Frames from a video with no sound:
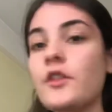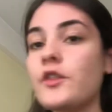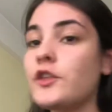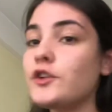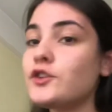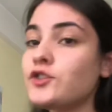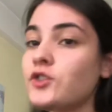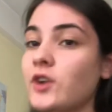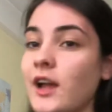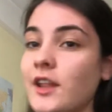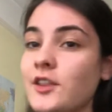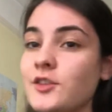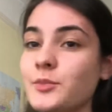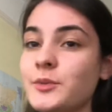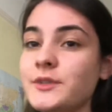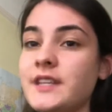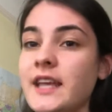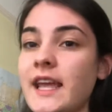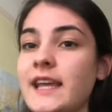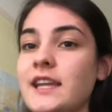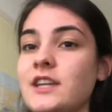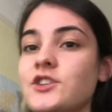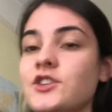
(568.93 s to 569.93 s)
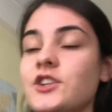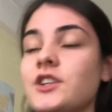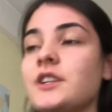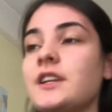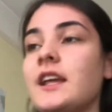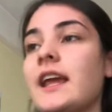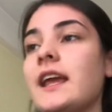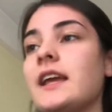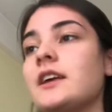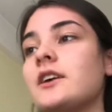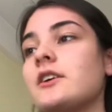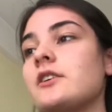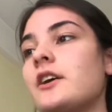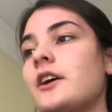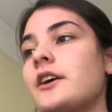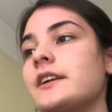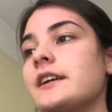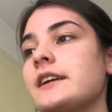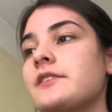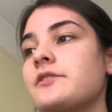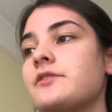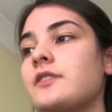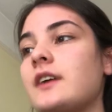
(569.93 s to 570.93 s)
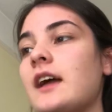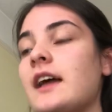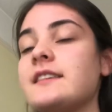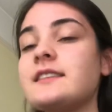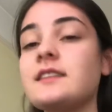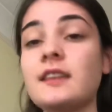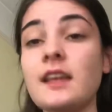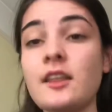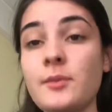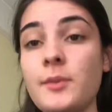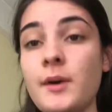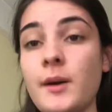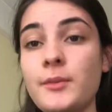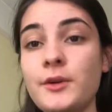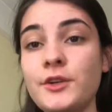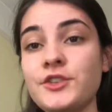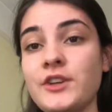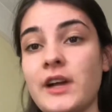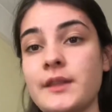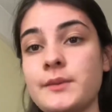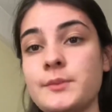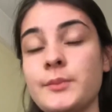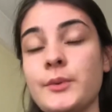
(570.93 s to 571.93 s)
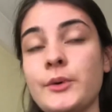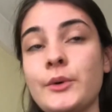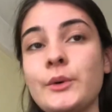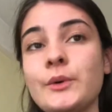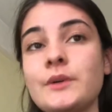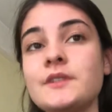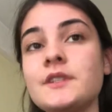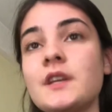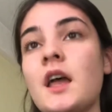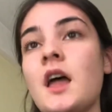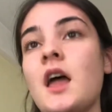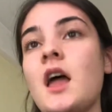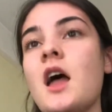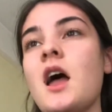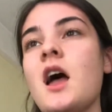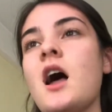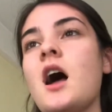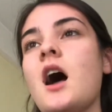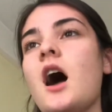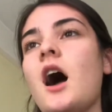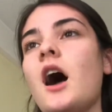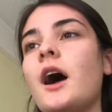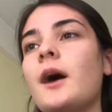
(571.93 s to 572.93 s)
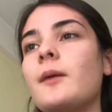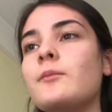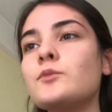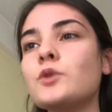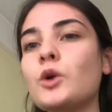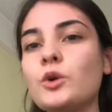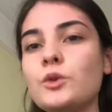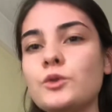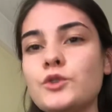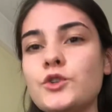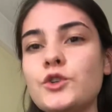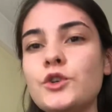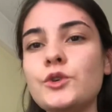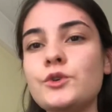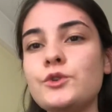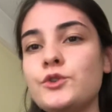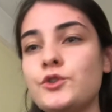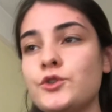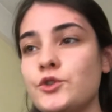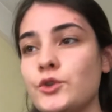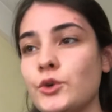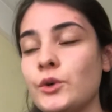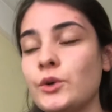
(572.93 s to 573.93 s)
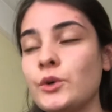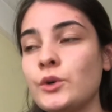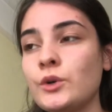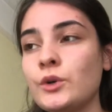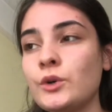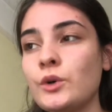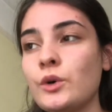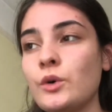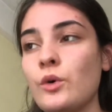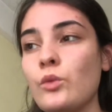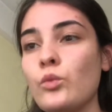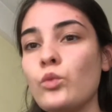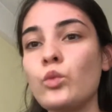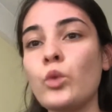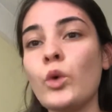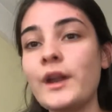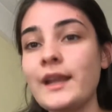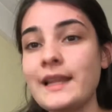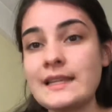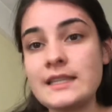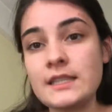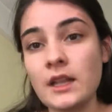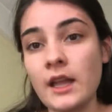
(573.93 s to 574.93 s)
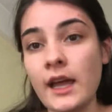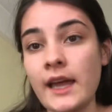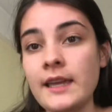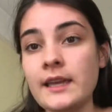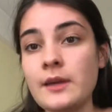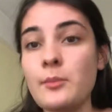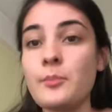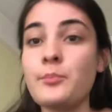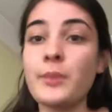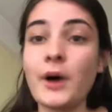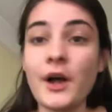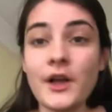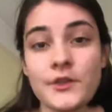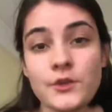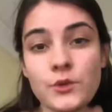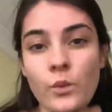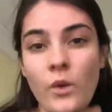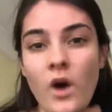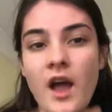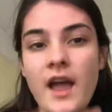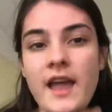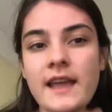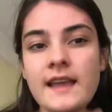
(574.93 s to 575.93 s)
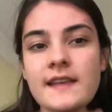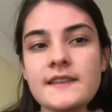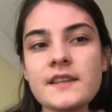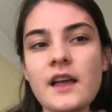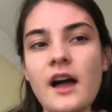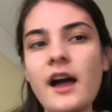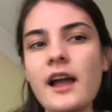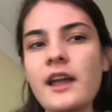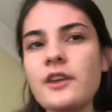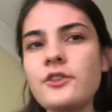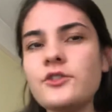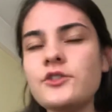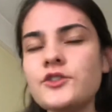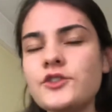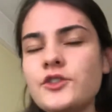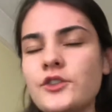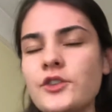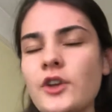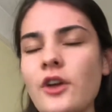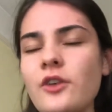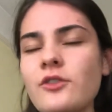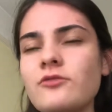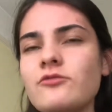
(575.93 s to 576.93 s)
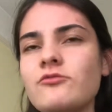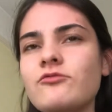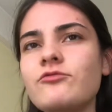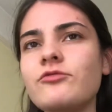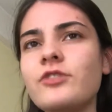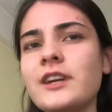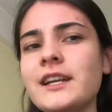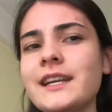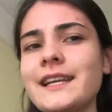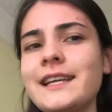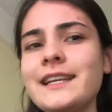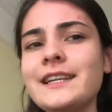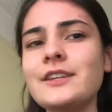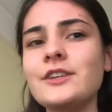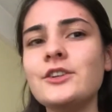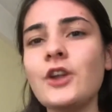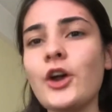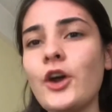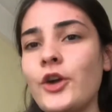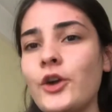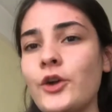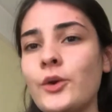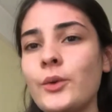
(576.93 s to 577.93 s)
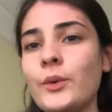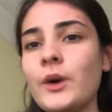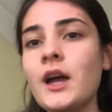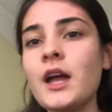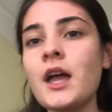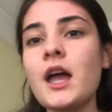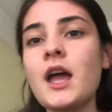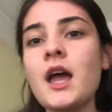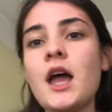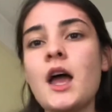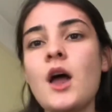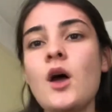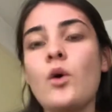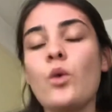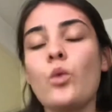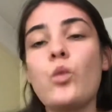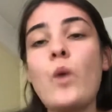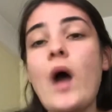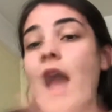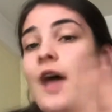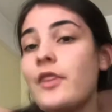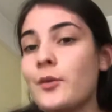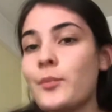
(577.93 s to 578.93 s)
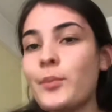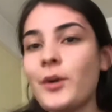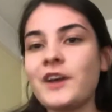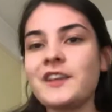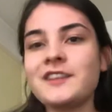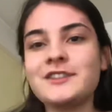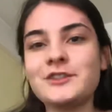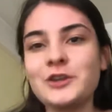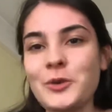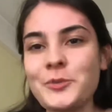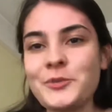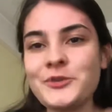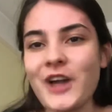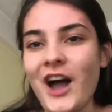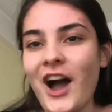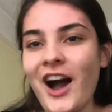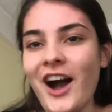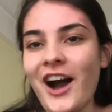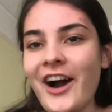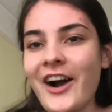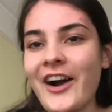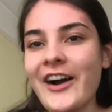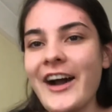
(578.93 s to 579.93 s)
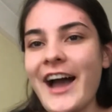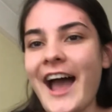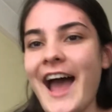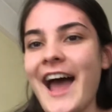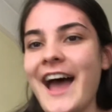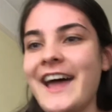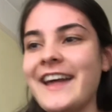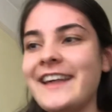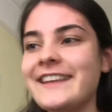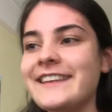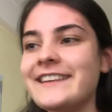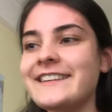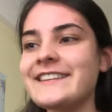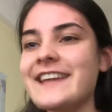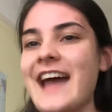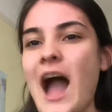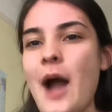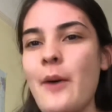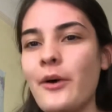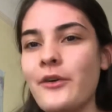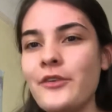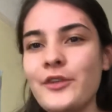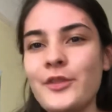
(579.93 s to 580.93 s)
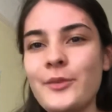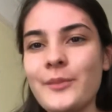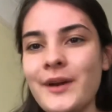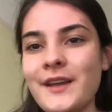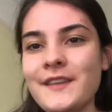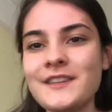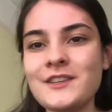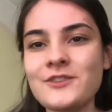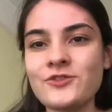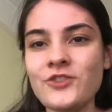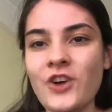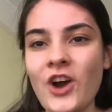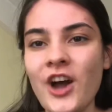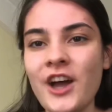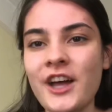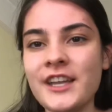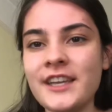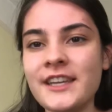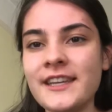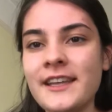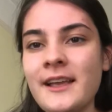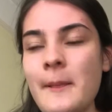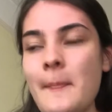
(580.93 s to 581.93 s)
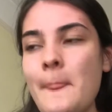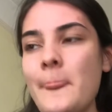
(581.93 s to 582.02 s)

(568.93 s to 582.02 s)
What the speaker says: The transportation in Cardiff, as in the public transport, I'm not too sure what it's like bus wise. I don't really know where the bus stops are and how often the buses run,